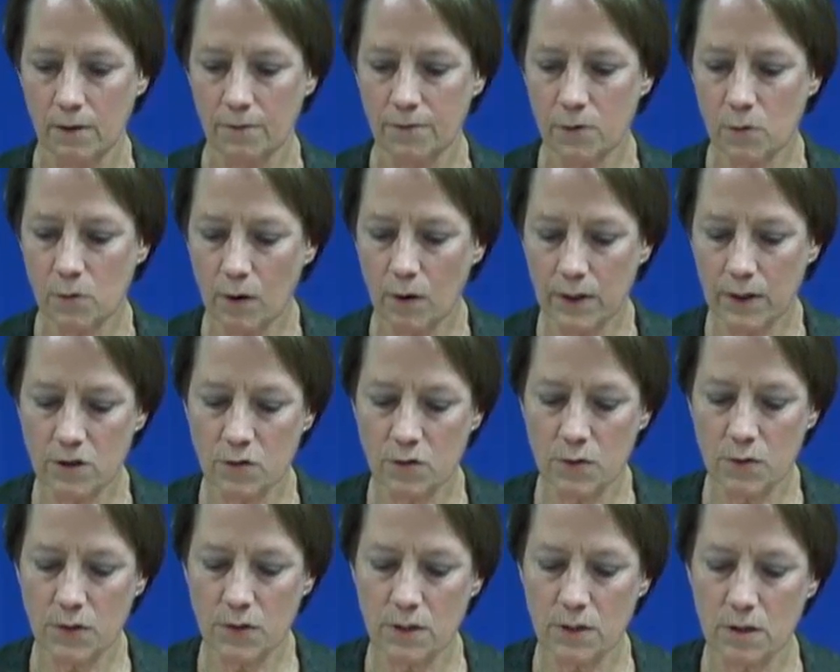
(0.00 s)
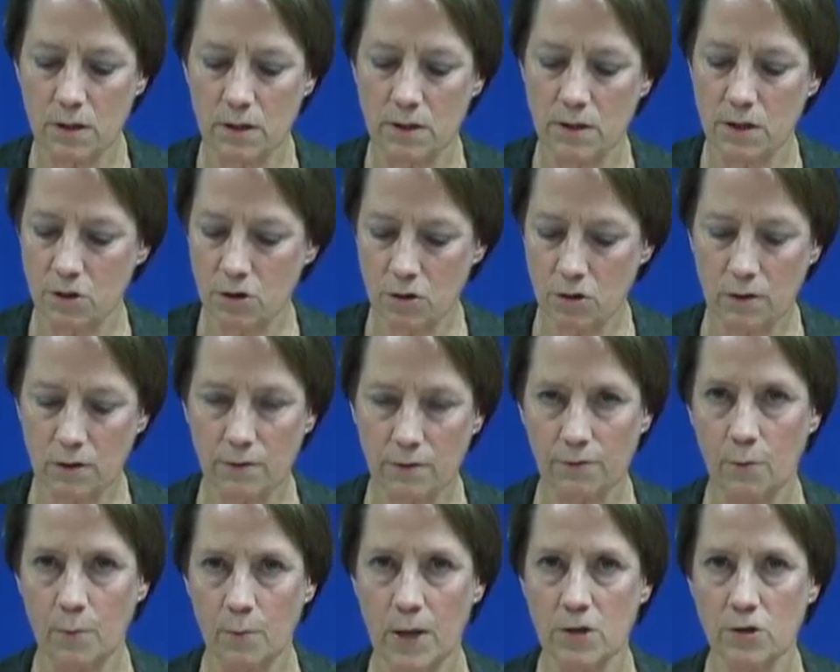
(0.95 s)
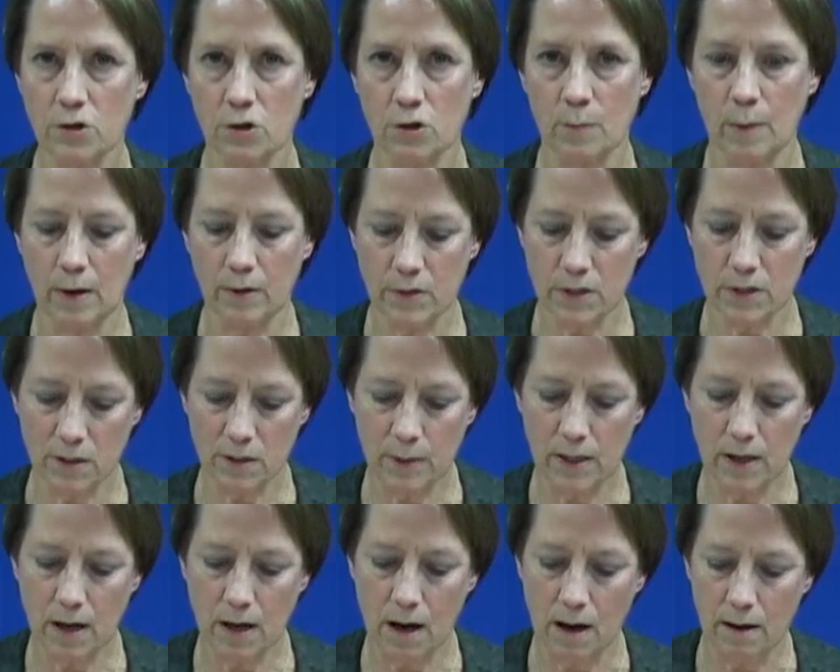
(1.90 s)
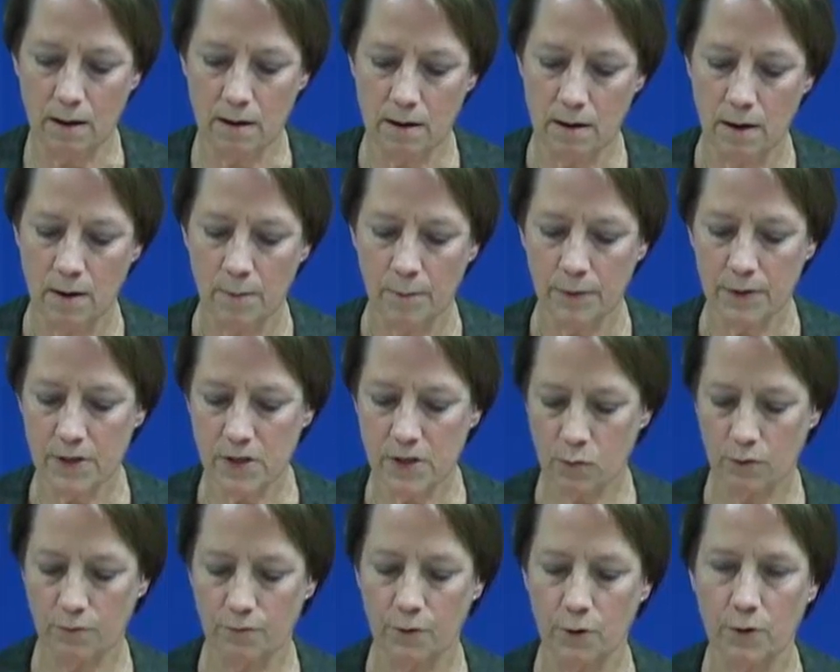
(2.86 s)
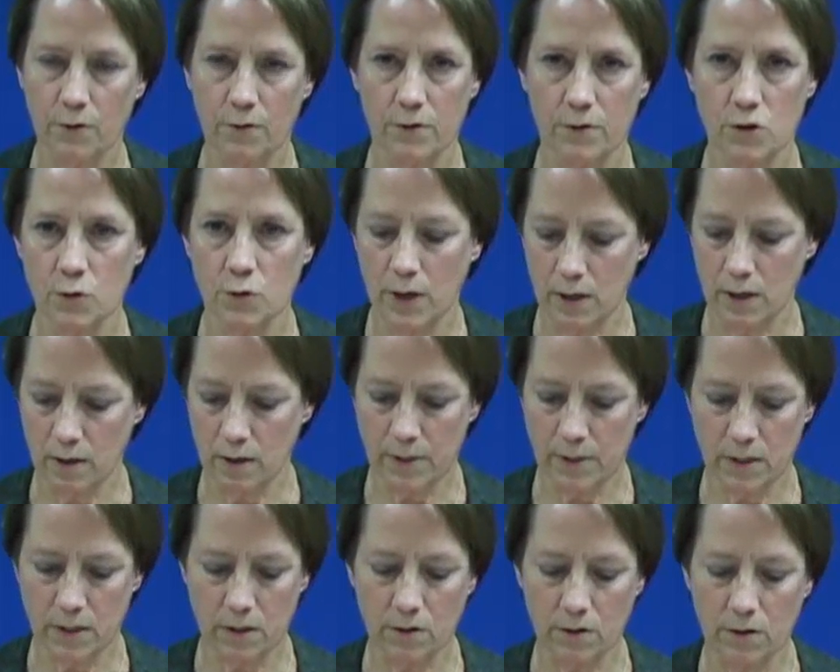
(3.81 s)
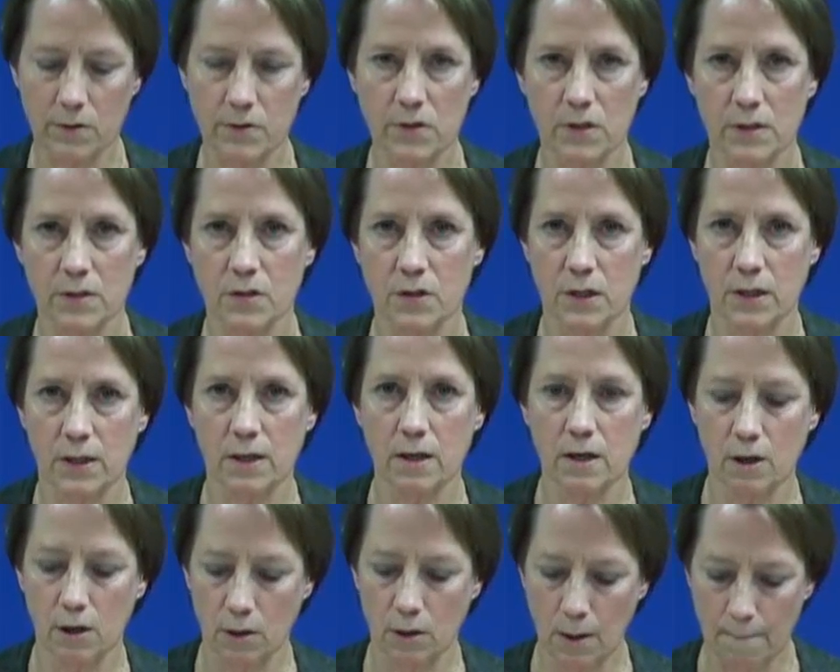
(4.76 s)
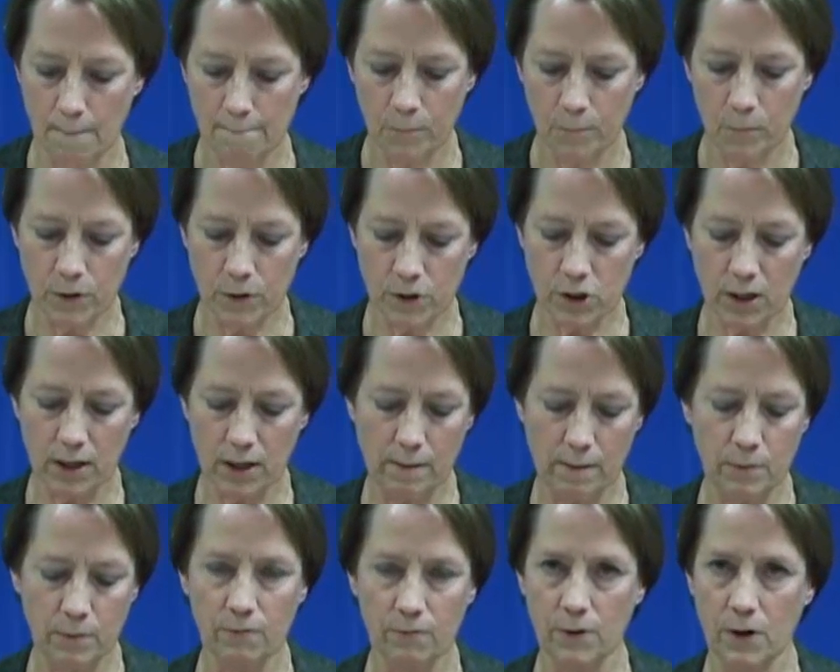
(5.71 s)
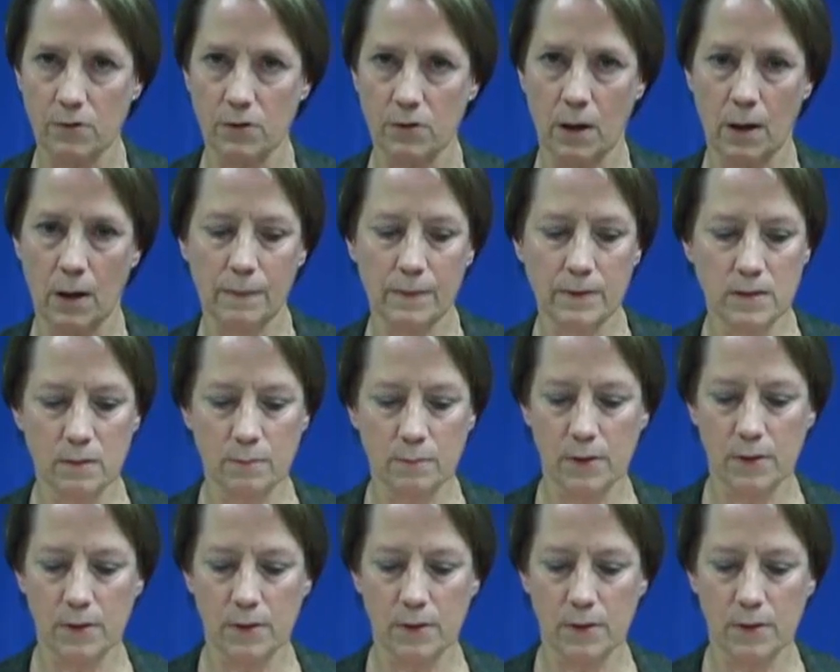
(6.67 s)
If you are interested in additional information about TBI, please refer to the training materials listed here, which can be found on the